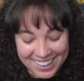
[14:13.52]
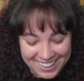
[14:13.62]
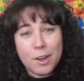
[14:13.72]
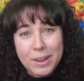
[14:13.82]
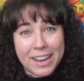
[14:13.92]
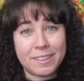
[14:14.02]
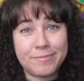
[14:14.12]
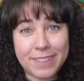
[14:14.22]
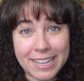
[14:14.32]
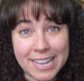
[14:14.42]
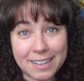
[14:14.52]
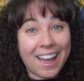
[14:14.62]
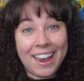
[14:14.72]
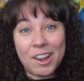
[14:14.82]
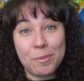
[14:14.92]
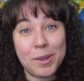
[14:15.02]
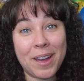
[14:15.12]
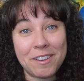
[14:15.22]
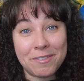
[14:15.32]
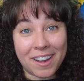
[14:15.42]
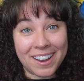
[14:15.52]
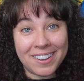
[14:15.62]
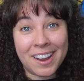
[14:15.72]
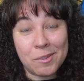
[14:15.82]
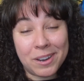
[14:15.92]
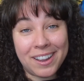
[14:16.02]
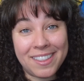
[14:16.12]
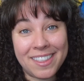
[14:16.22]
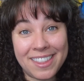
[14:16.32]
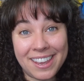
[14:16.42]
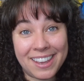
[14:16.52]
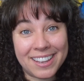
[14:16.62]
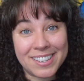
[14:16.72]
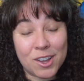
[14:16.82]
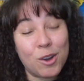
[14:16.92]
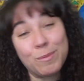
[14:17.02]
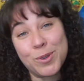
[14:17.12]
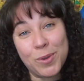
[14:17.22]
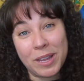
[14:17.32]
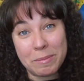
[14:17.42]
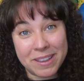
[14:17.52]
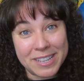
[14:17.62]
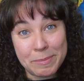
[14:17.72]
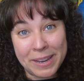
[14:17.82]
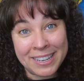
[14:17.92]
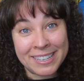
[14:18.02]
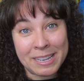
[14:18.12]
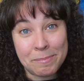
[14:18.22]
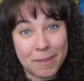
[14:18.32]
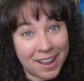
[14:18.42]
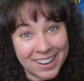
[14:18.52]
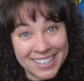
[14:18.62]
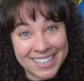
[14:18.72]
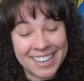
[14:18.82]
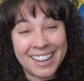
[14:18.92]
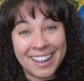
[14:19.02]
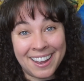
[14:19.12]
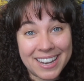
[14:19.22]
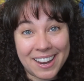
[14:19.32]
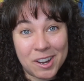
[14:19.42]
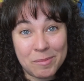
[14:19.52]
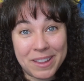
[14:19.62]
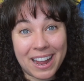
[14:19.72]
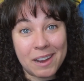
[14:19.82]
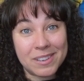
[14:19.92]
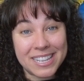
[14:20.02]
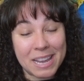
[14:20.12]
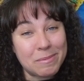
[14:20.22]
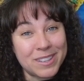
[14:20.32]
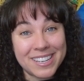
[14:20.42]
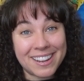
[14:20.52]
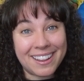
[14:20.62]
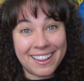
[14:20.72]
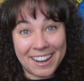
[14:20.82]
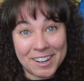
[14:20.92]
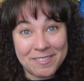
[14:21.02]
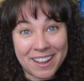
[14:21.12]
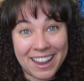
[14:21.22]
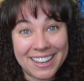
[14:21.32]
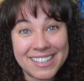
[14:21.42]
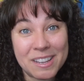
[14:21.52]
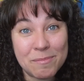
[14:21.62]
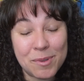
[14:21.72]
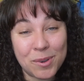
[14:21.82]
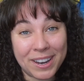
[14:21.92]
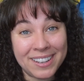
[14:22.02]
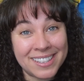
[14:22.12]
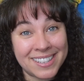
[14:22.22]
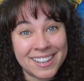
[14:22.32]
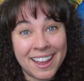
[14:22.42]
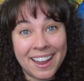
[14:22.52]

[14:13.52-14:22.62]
Okay, that's it. I hope you had fun with these homeschooling myths being debunked. I hope that I was able to clarify some points.